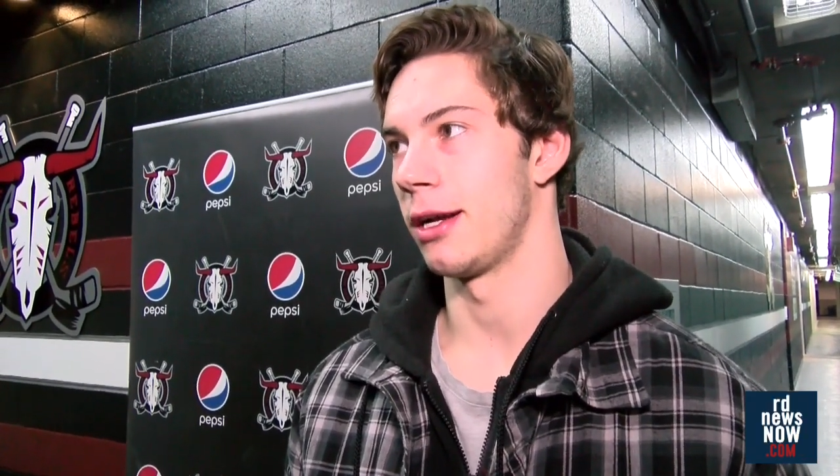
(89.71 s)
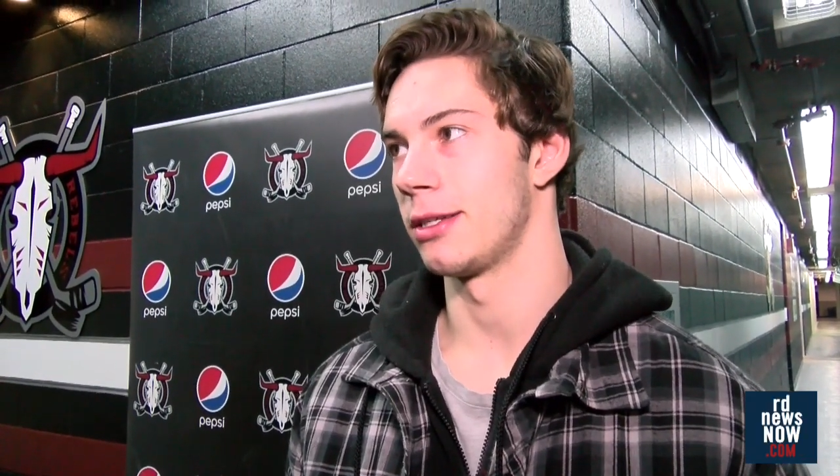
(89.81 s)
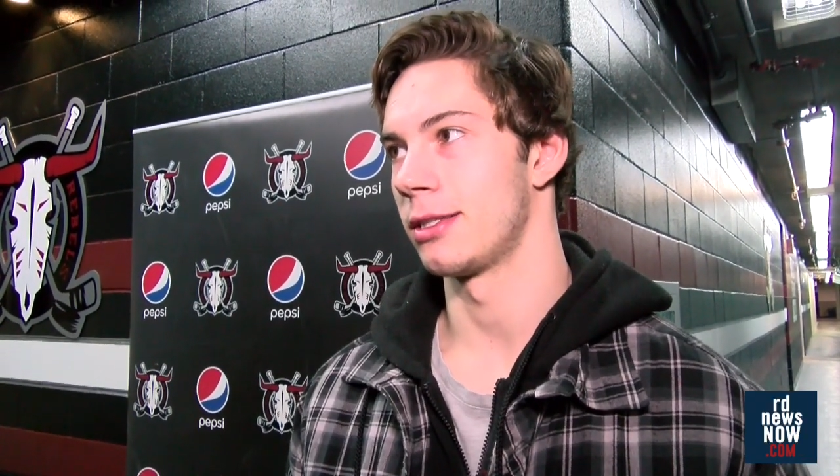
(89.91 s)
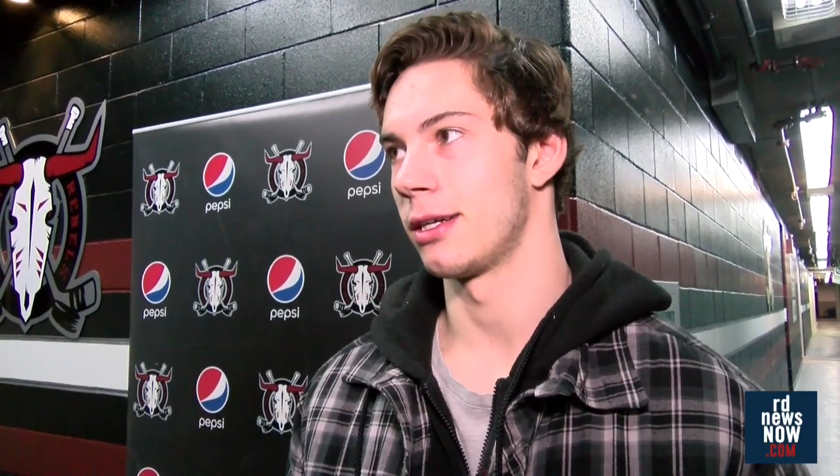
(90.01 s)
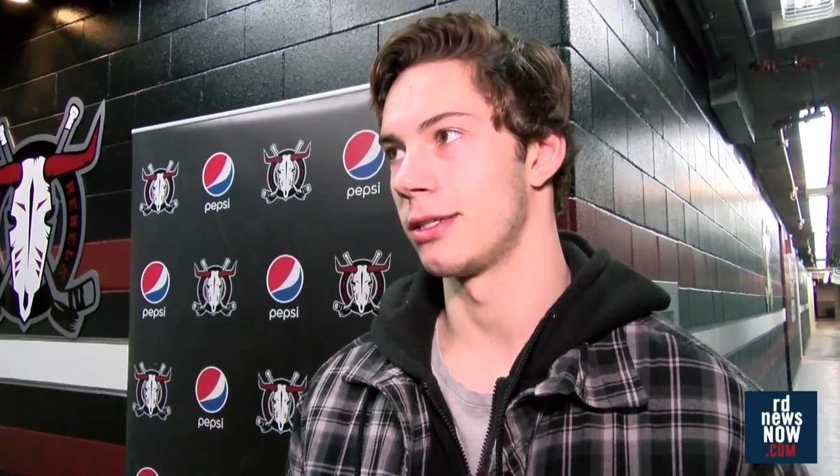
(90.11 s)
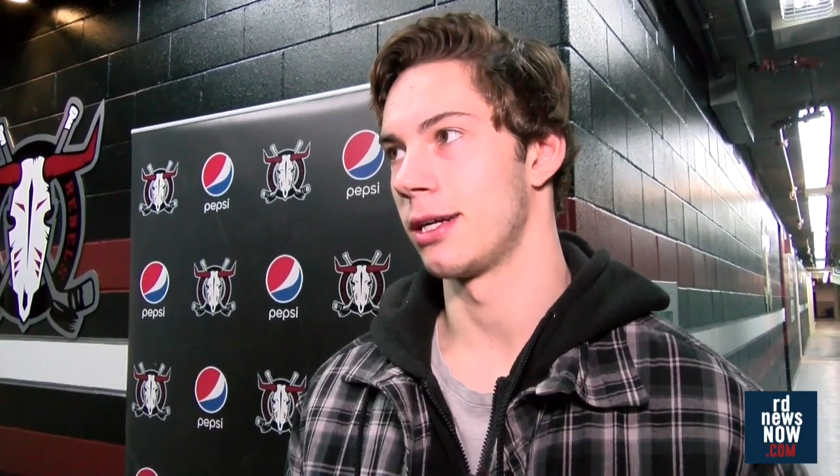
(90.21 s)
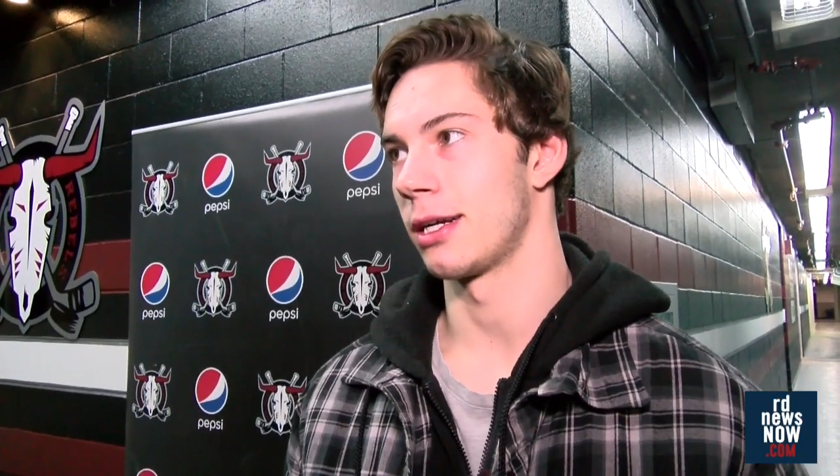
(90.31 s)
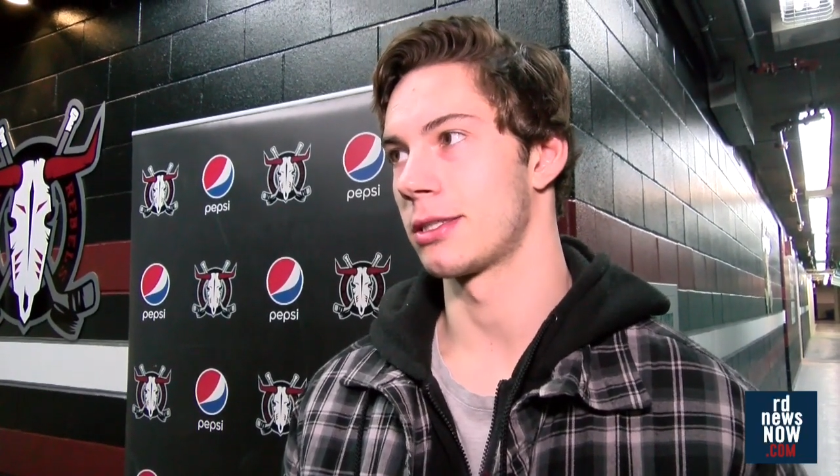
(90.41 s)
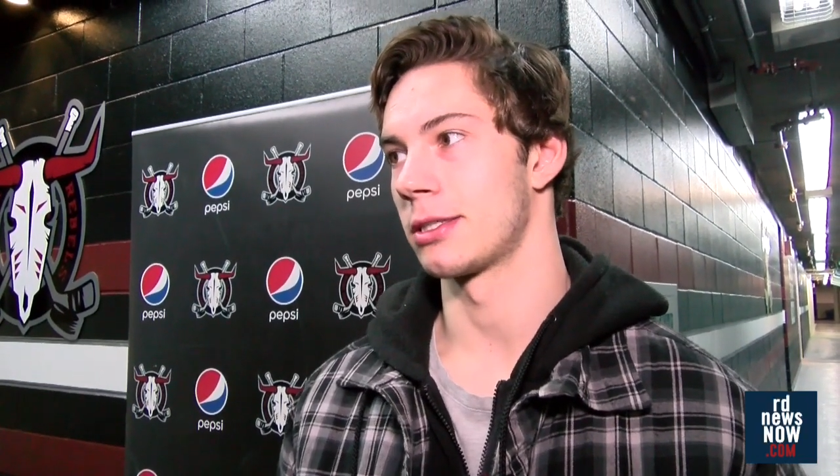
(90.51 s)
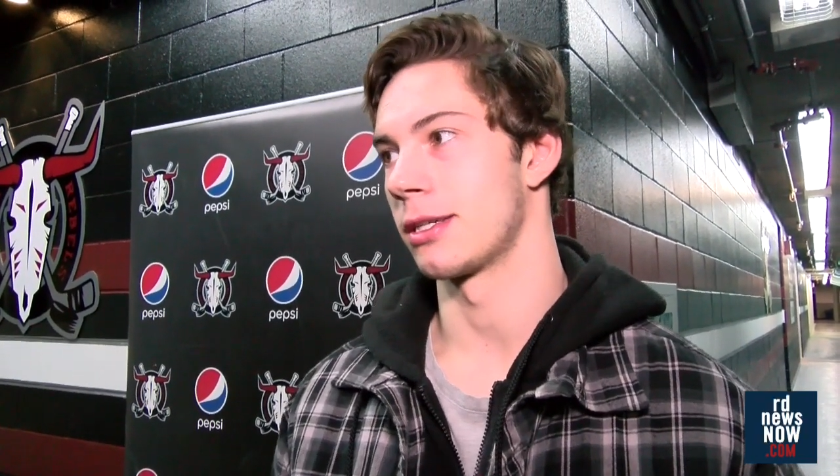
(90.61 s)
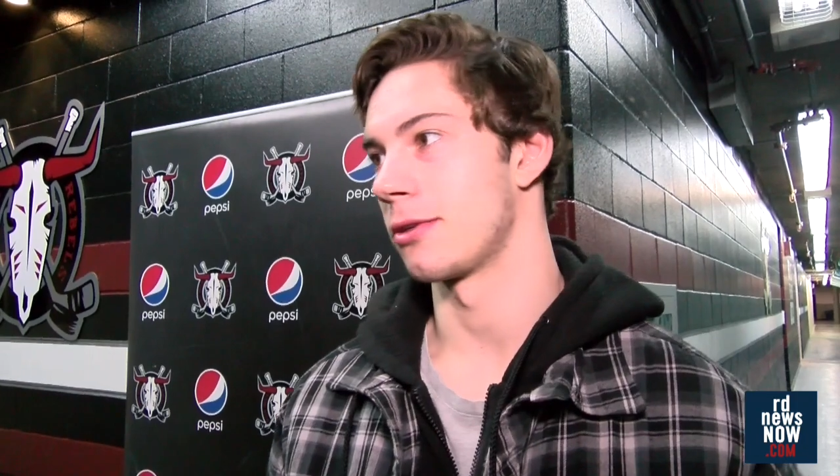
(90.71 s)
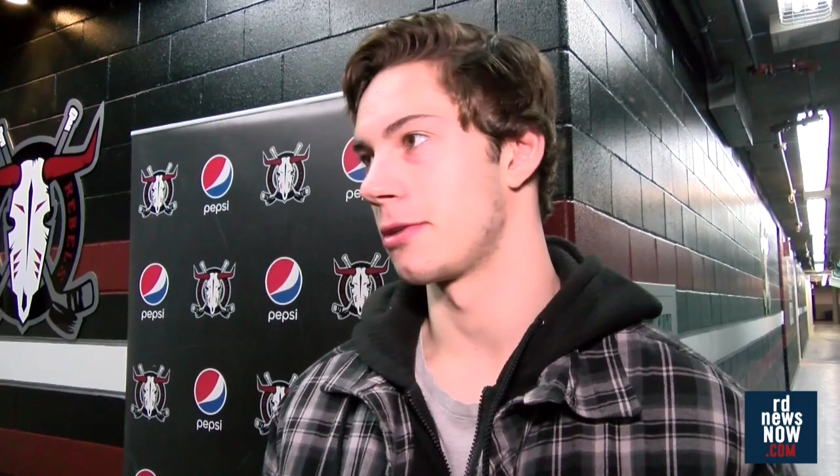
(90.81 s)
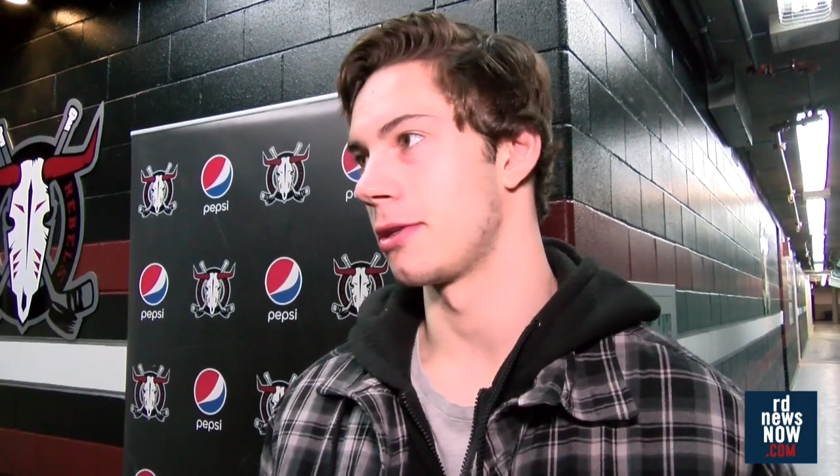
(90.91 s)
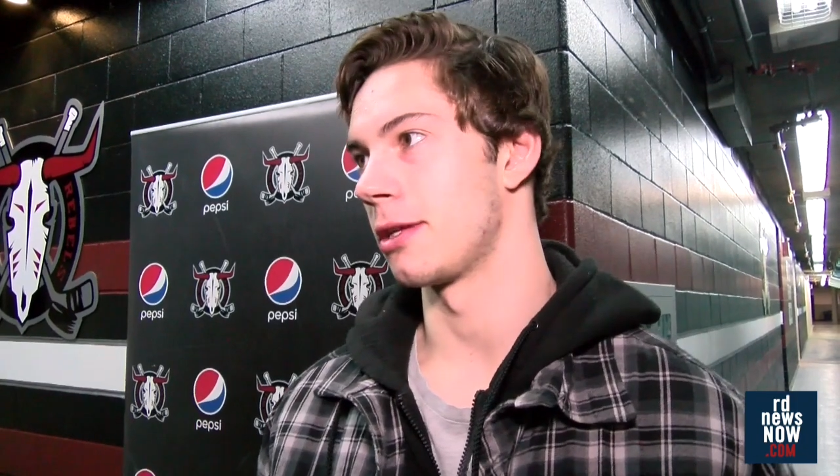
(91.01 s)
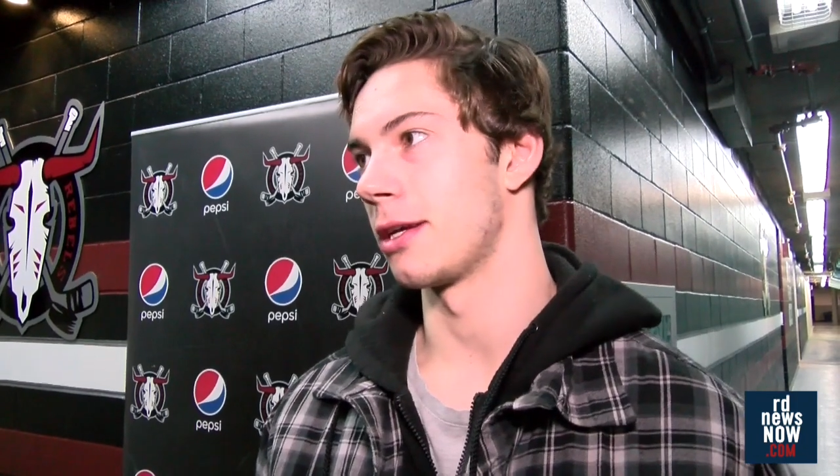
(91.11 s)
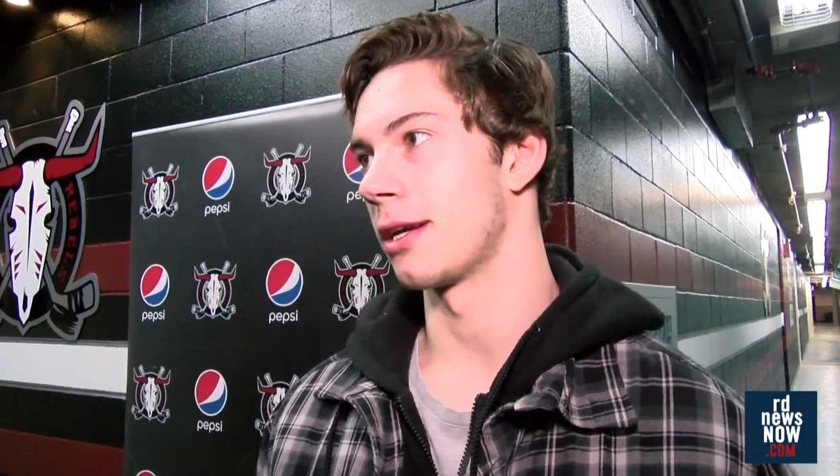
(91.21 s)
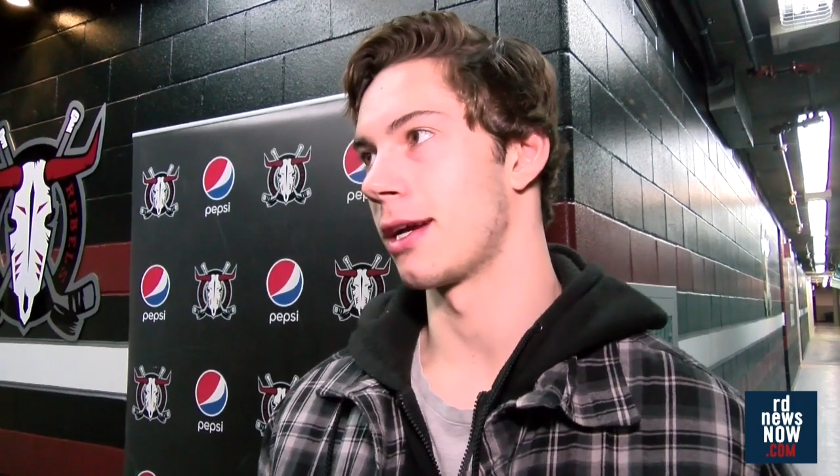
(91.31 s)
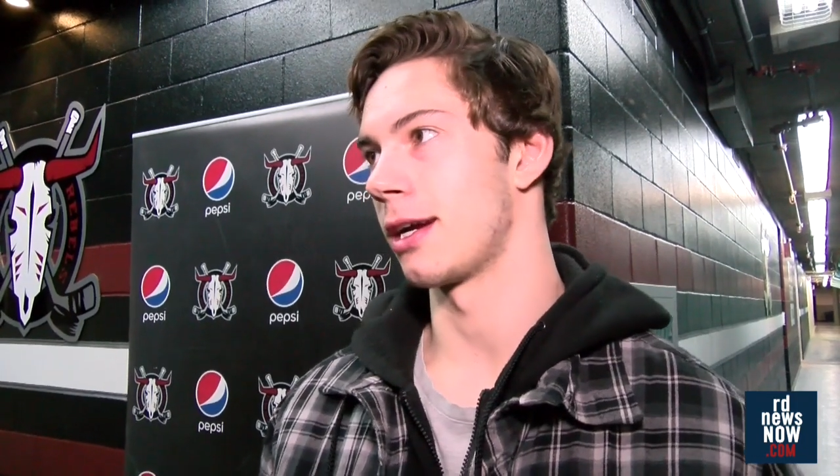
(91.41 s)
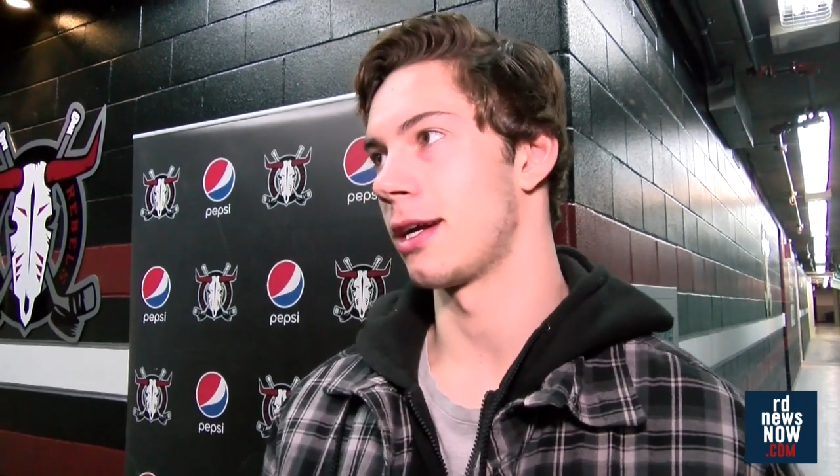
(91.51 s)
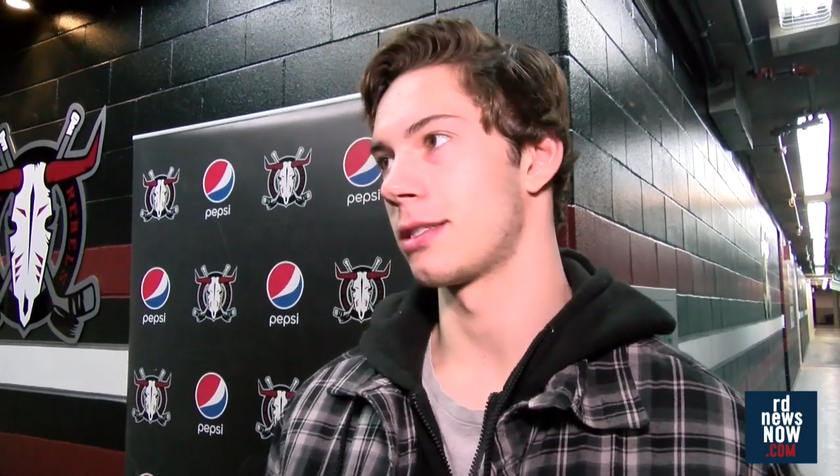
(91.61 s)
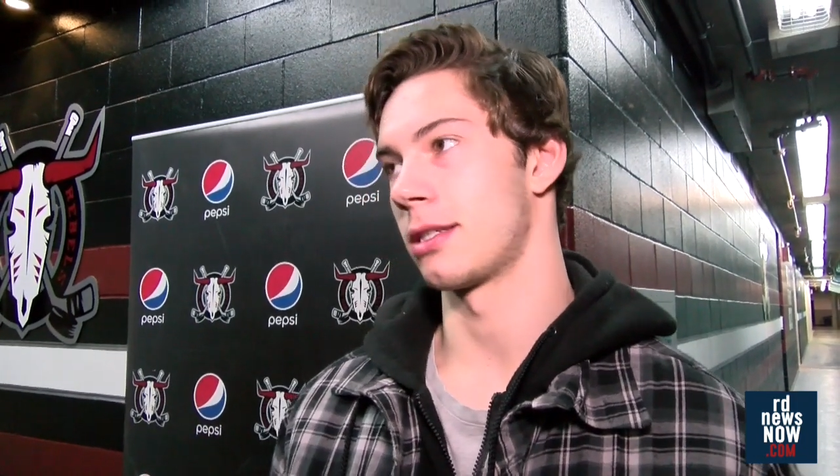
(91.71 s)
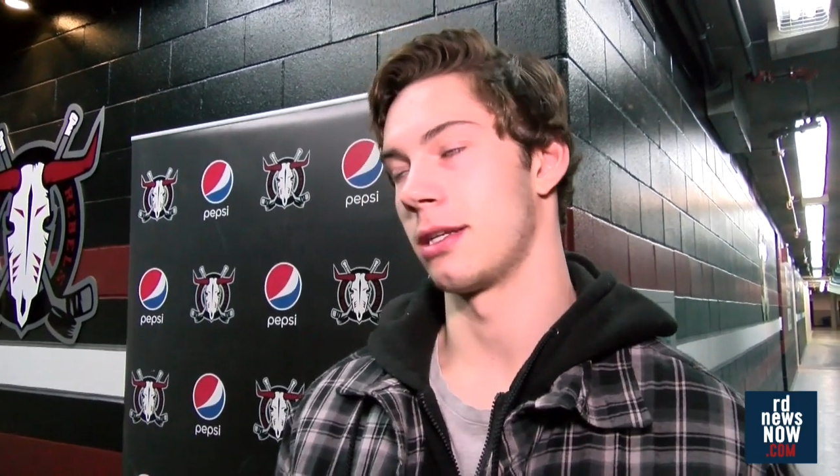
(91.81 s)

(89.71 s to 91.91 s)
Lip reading: until you're actually out of the league, I guess.